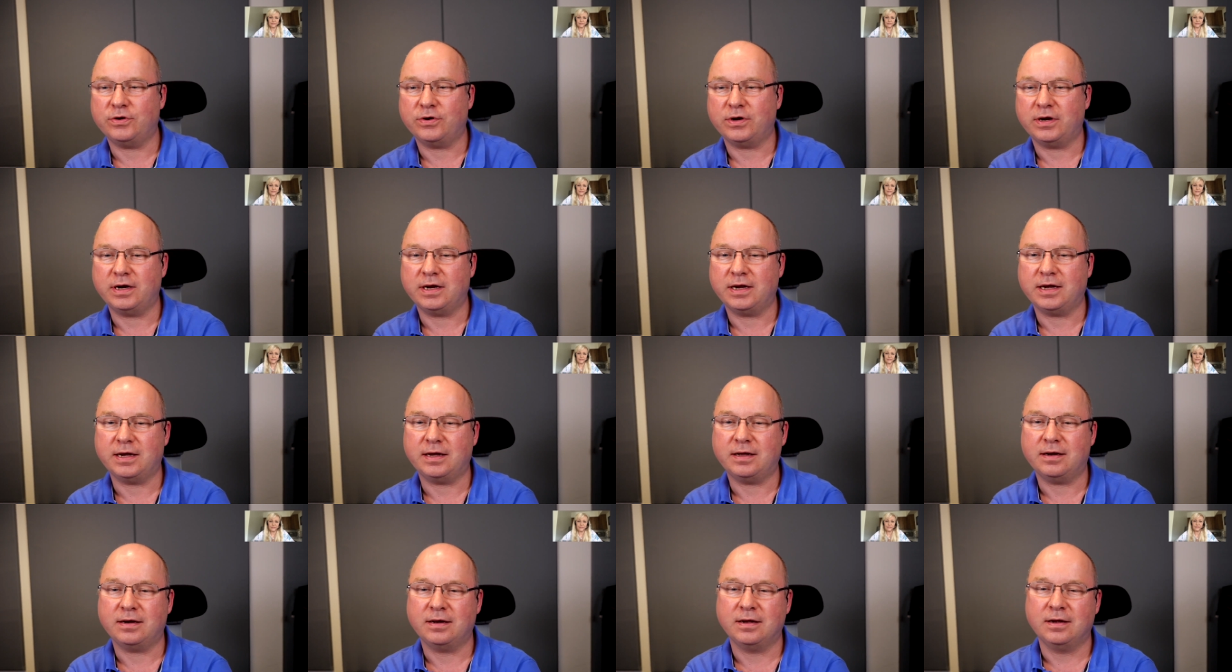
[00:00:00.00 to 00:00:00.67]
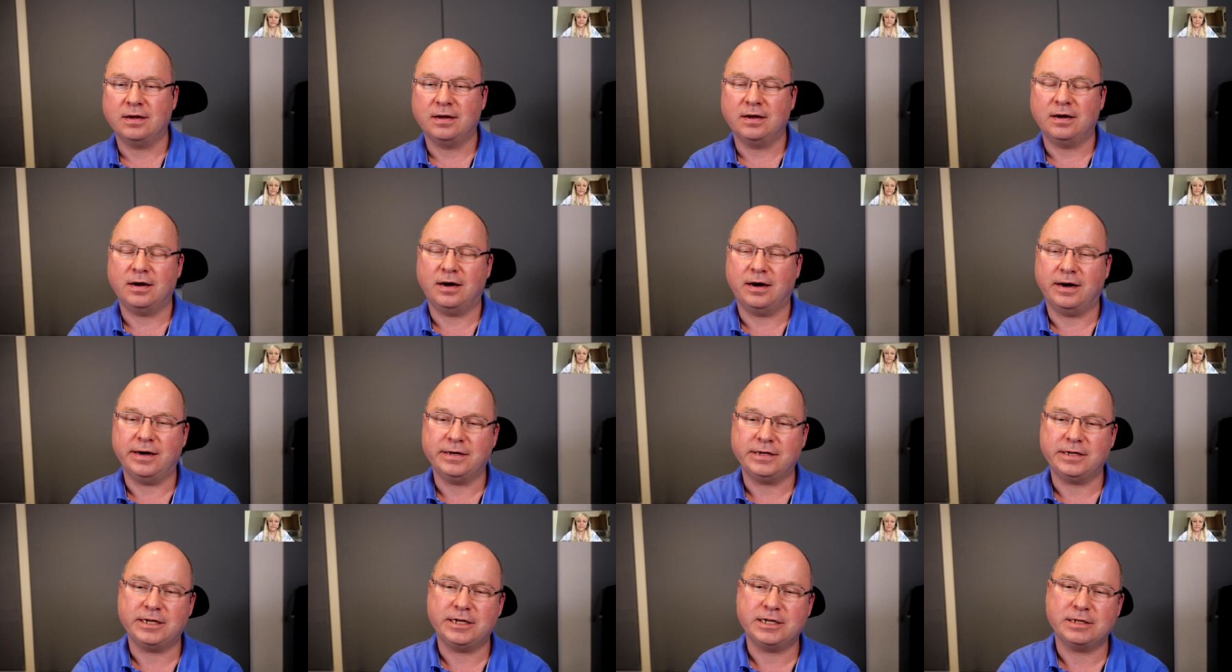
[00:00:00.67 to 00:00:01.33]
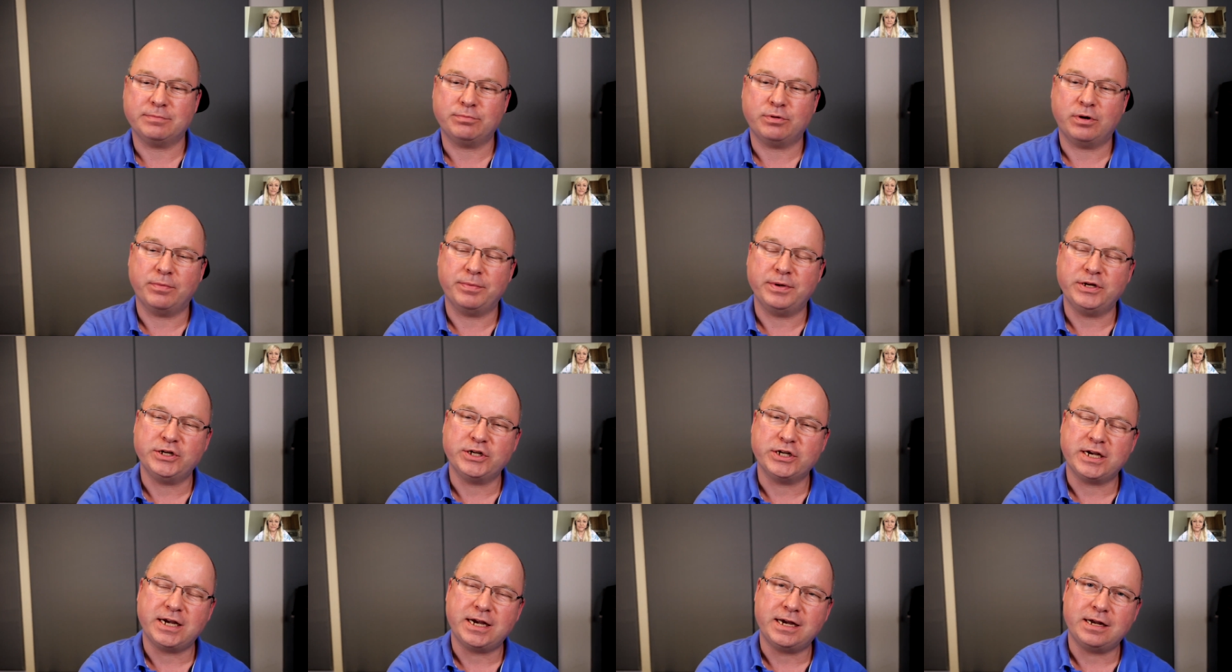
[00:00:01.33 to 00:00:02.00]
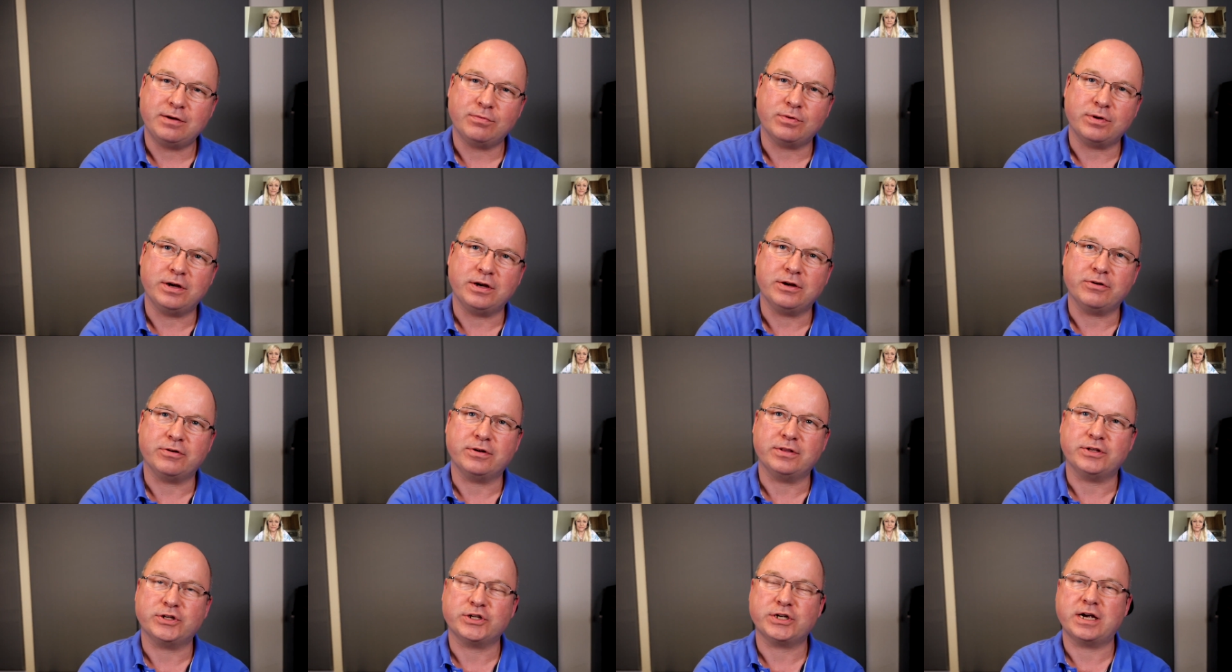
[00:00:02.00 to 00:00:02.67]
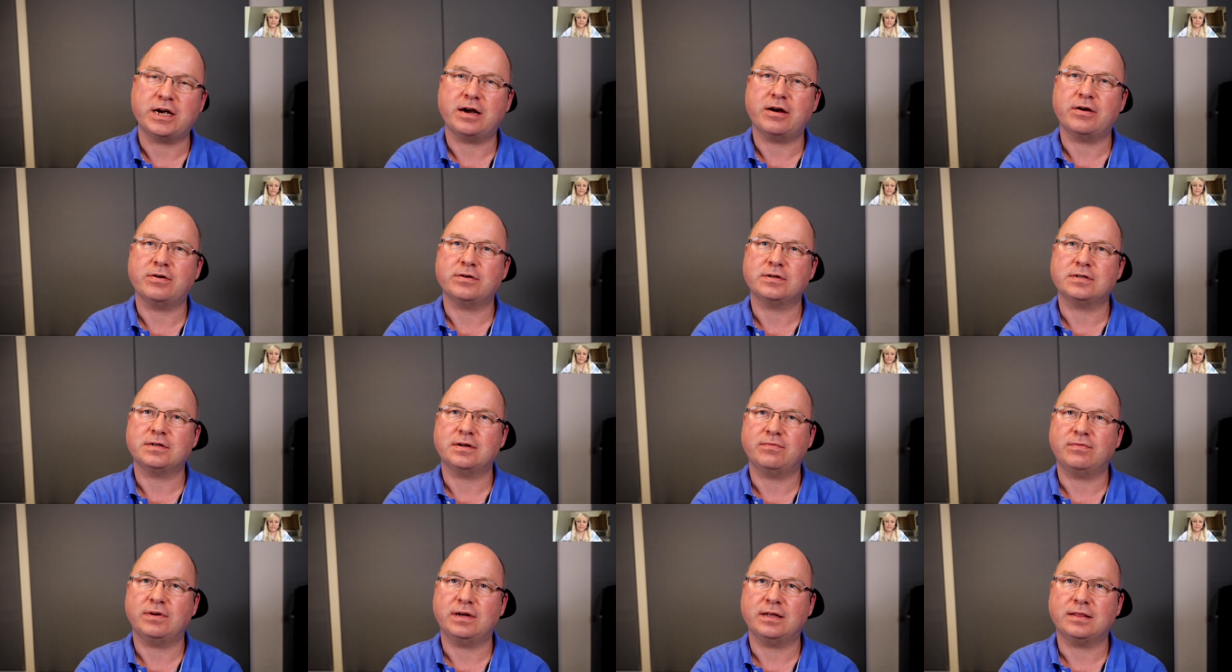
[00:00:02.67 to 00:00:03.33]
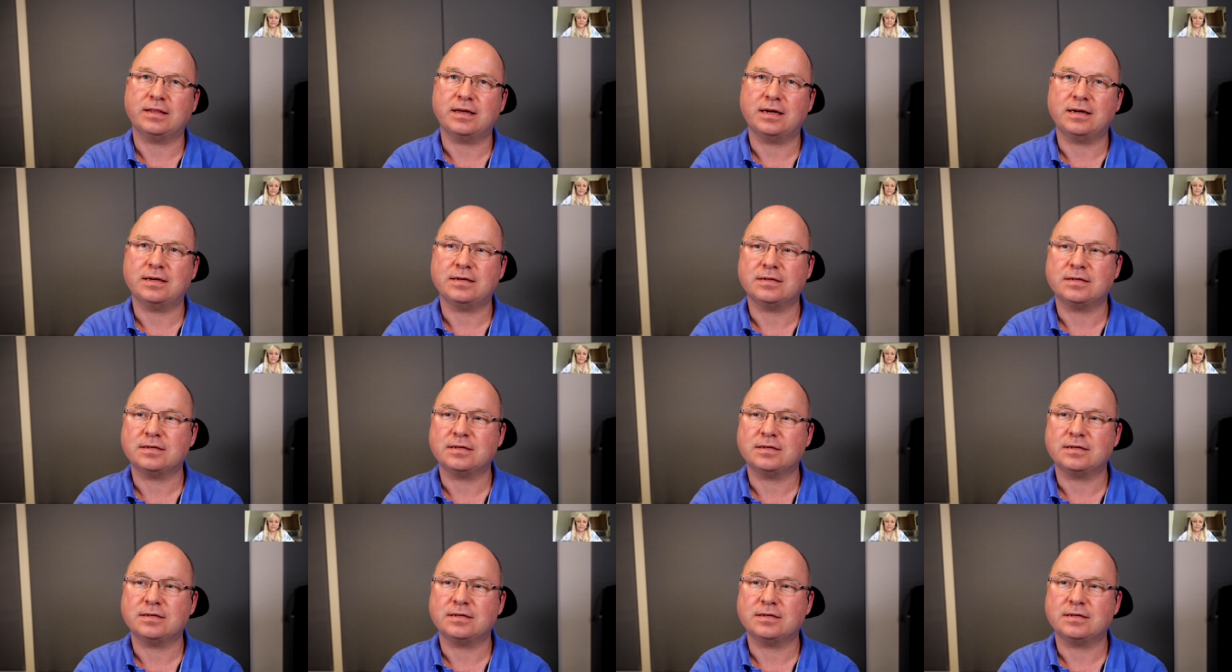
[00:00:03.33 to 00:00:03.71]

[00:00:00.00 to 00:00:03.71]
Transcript: You're going to get ideas pop into your head when you're in the shower and stuff like that.